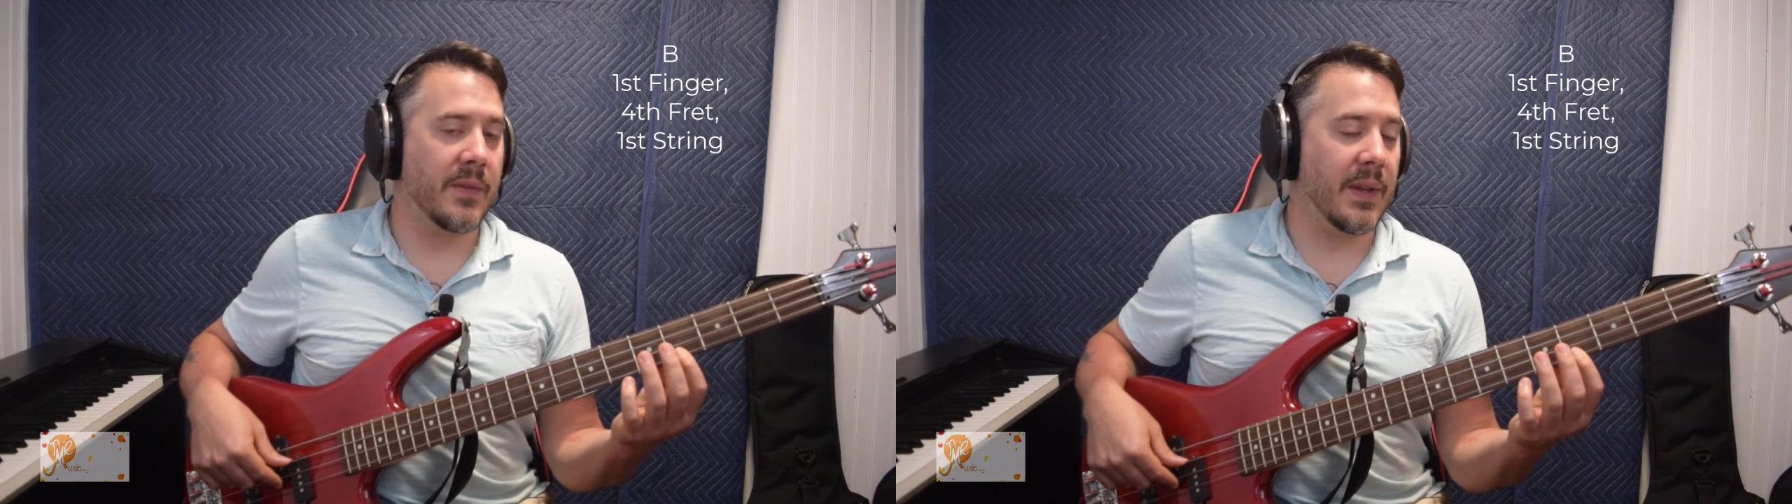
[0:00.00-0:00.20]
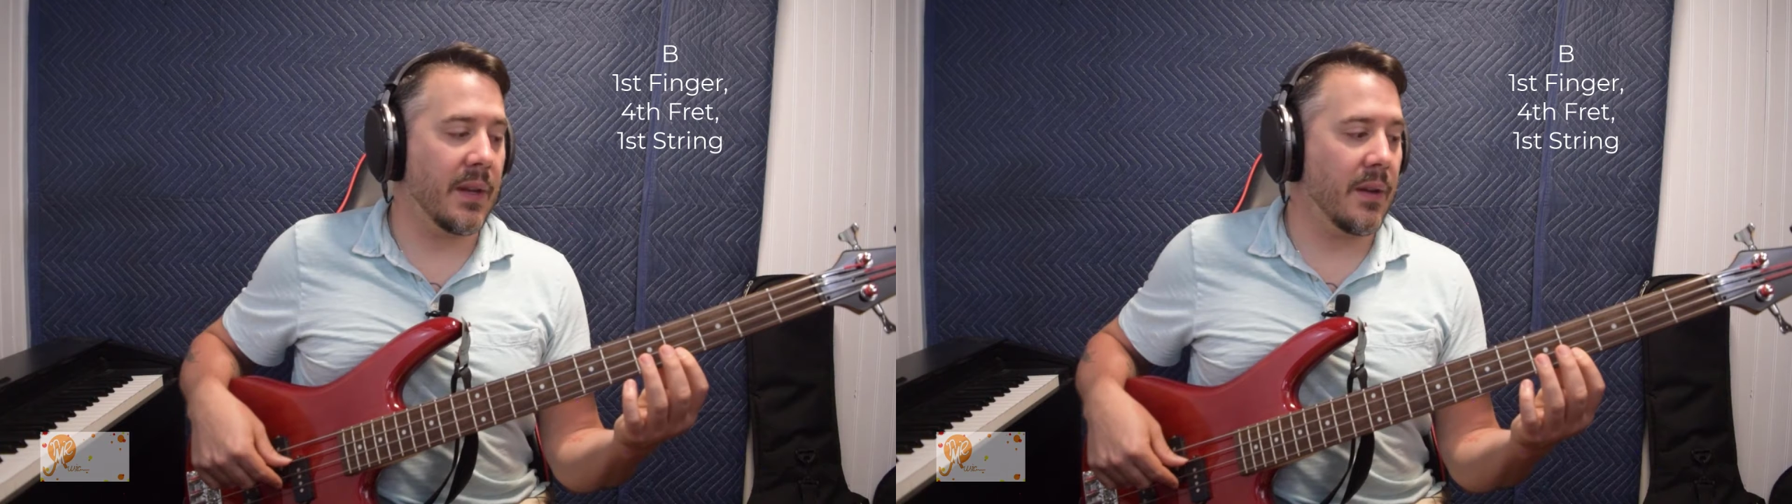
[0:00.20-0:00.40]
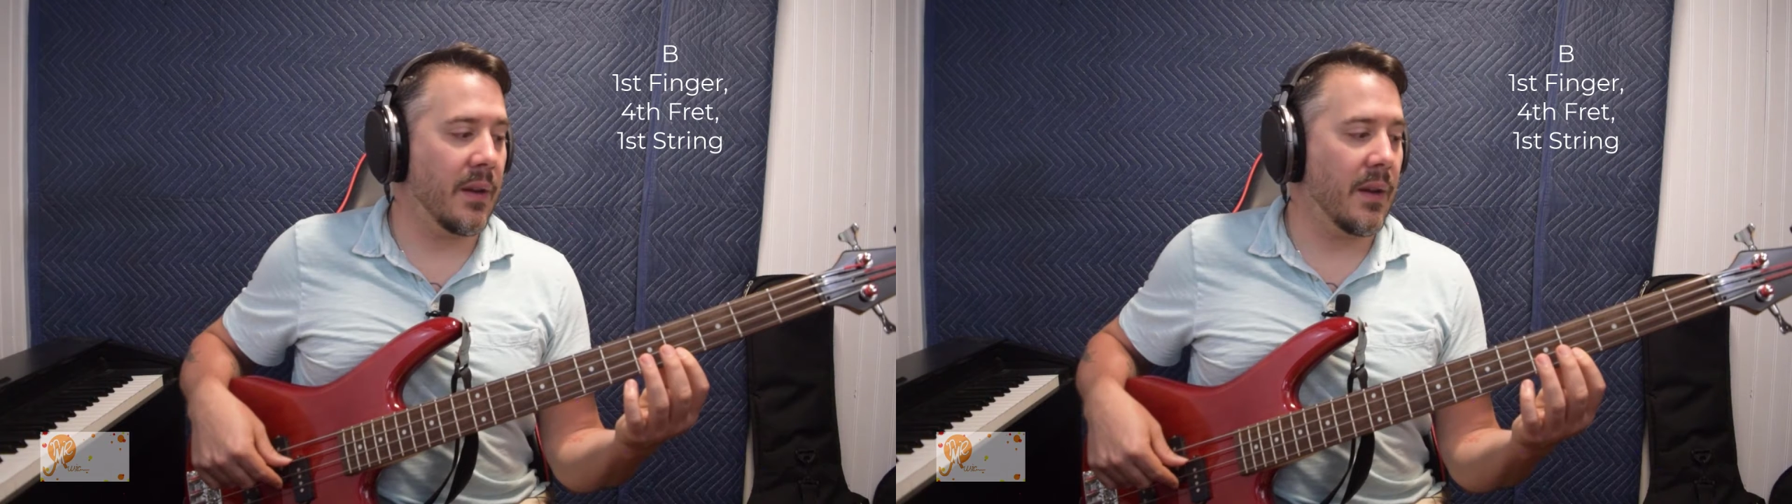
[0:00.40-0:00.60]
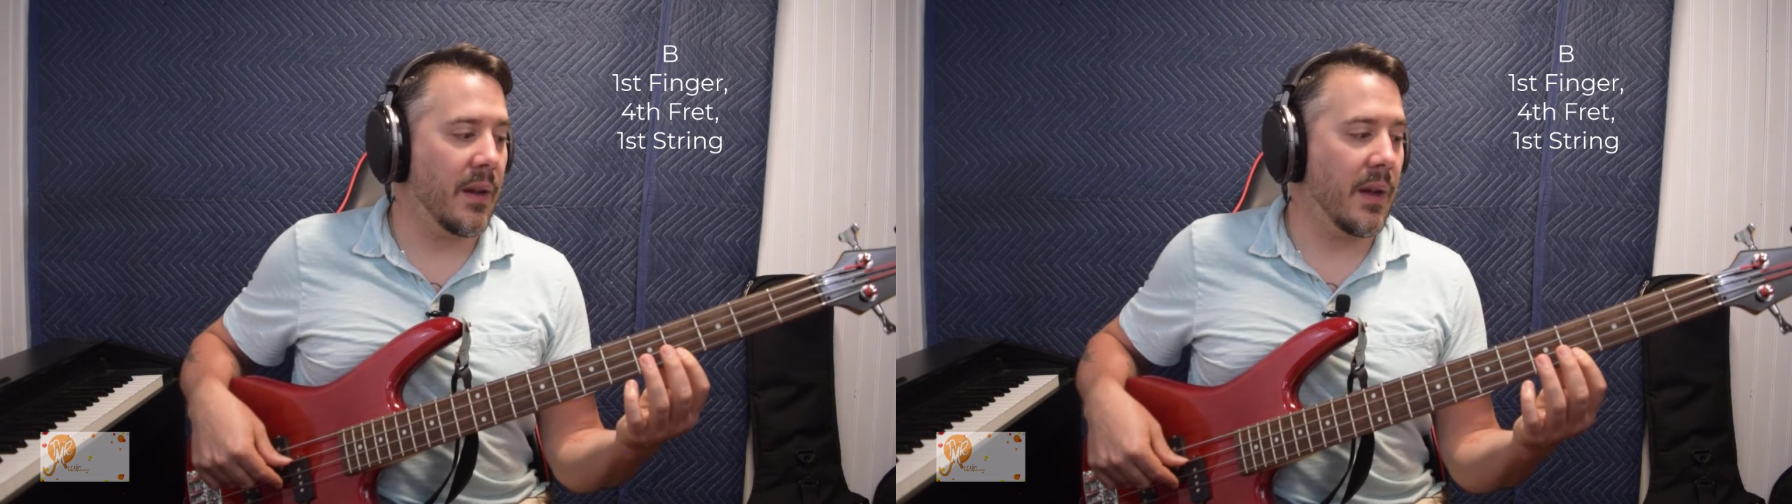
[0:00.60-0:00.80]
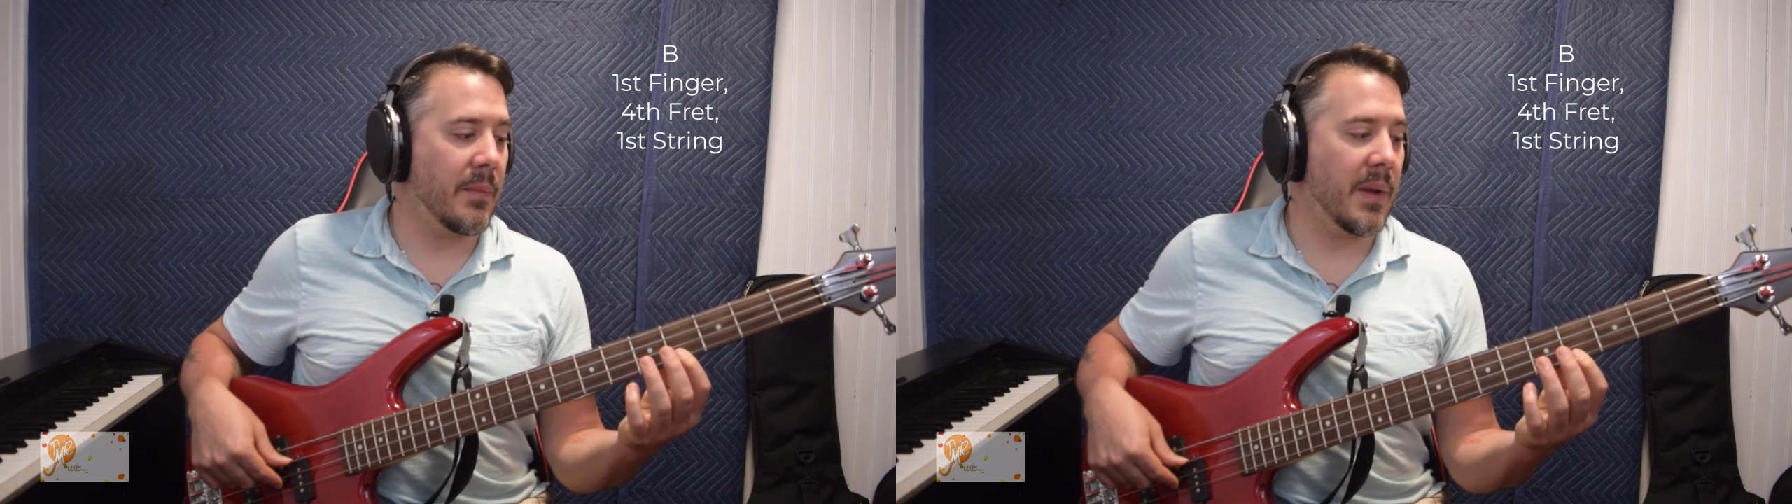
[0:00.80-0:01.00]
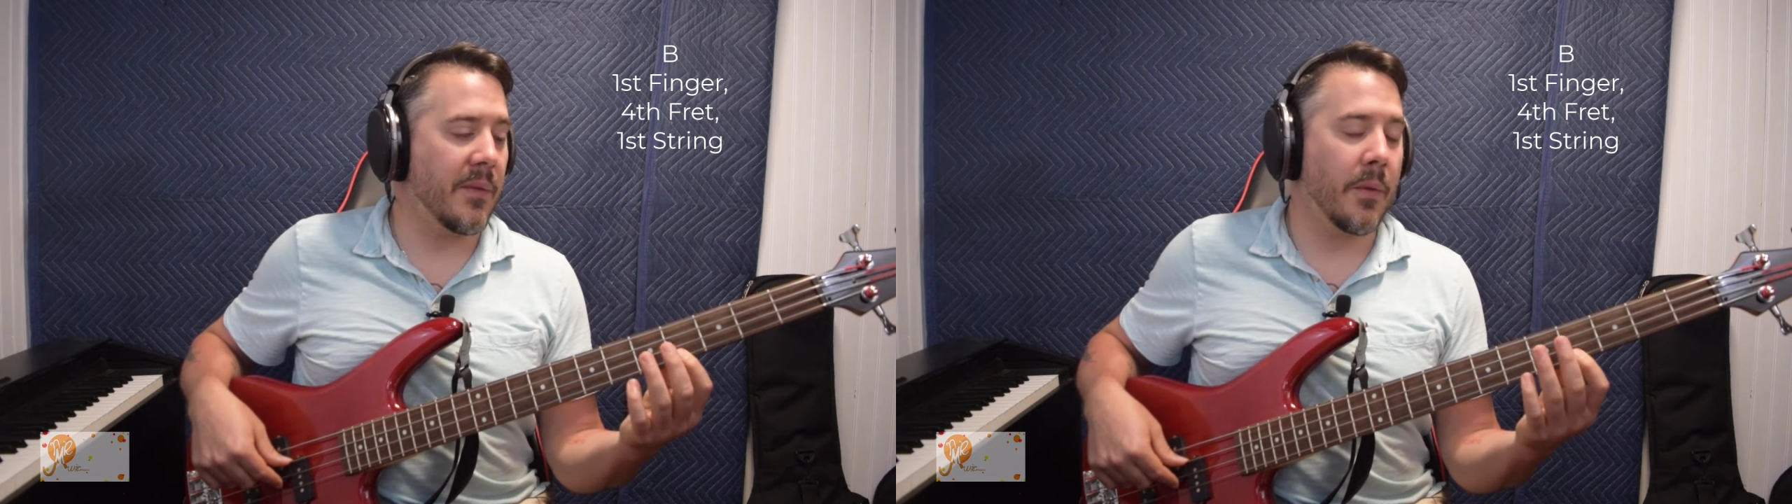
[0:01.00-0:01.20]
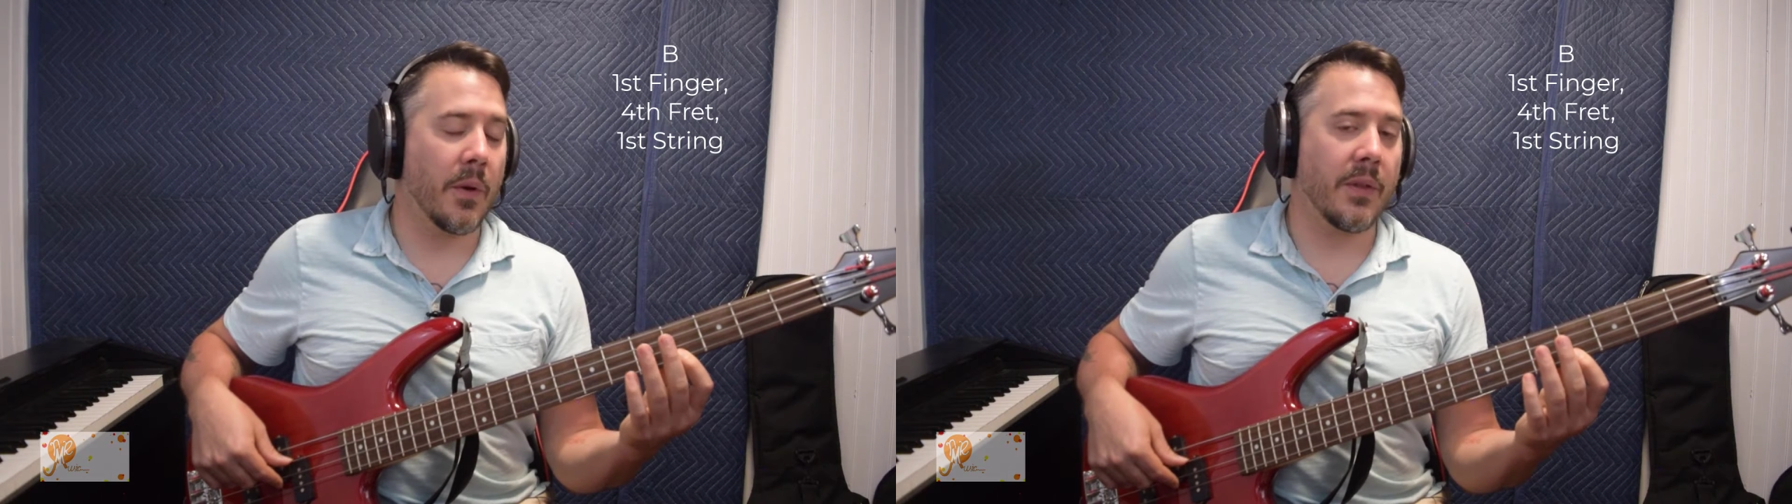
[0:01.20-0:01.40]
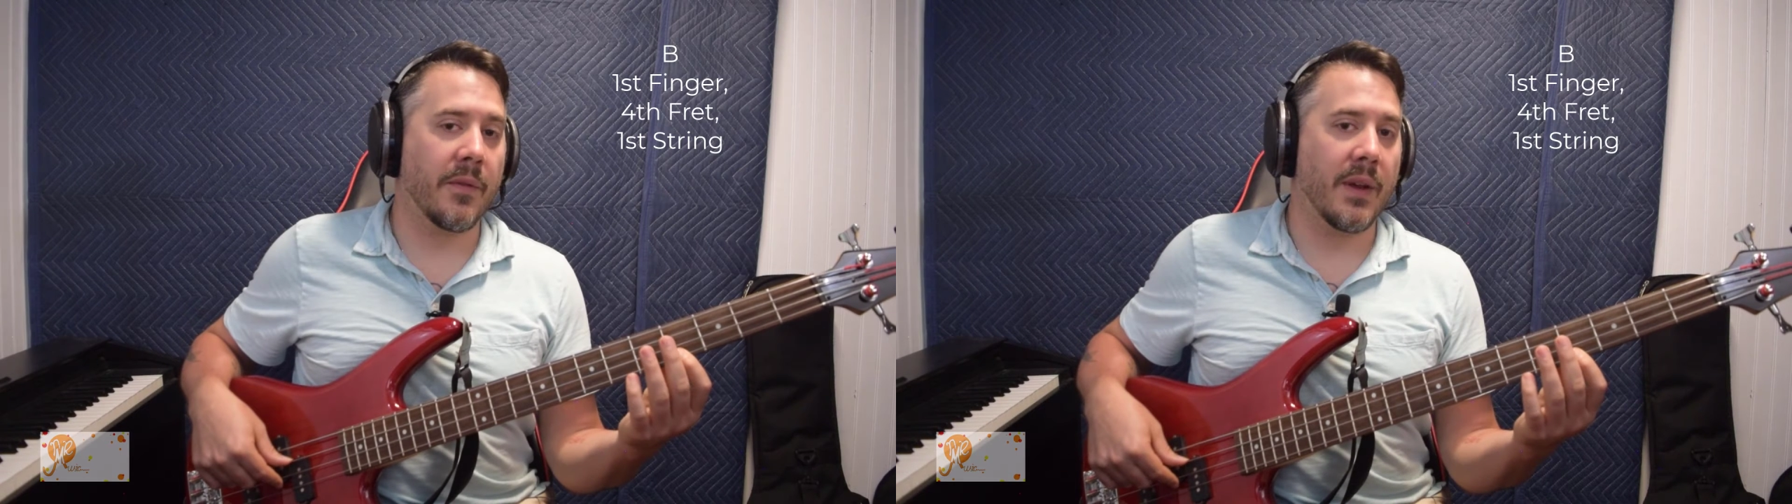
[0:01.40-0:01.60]
finger on my
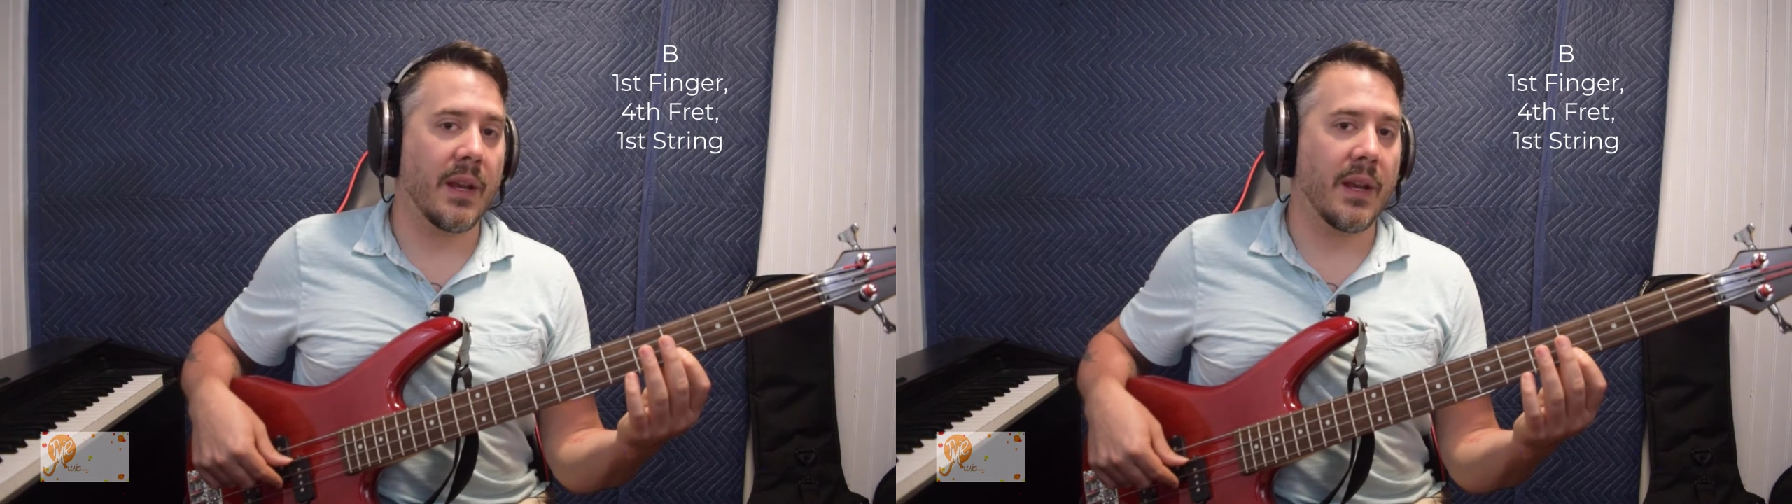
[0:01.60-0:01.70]
4th fret